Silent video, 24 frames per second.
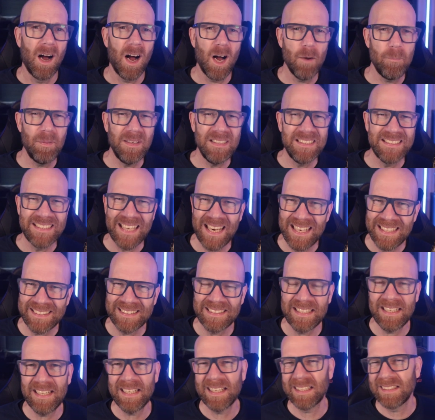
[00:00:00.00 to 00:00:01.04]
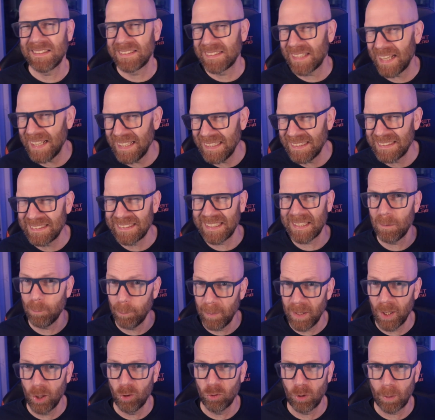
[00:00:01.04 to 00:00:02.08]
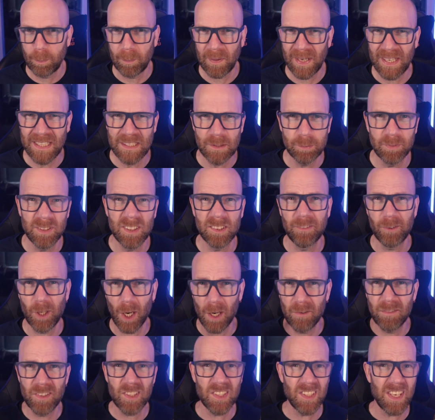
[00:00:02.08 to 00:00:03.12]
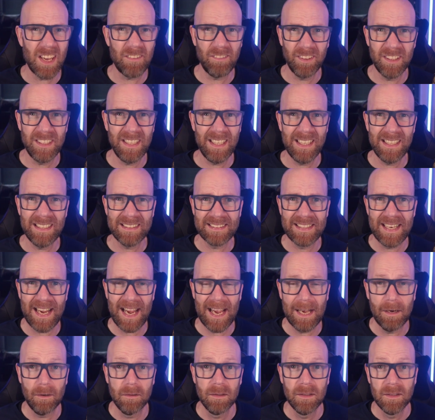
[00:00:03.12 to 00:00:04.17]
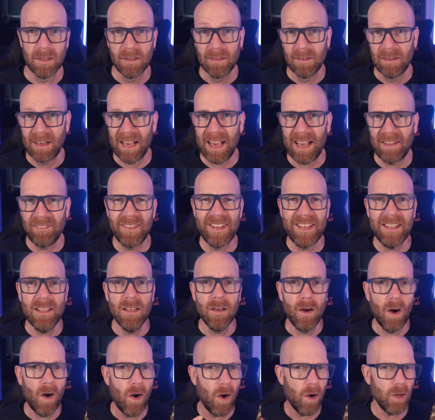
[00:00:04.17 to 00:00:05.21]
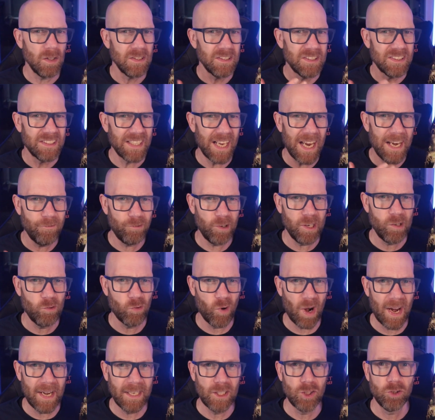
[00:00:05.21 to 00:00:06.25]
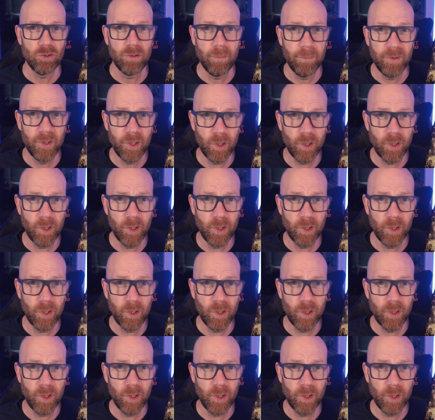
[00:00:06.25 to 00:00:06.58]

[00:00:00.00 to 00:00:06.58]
I've been testing and tasting meal replacements for over 7 years now, and the hot and savoury range from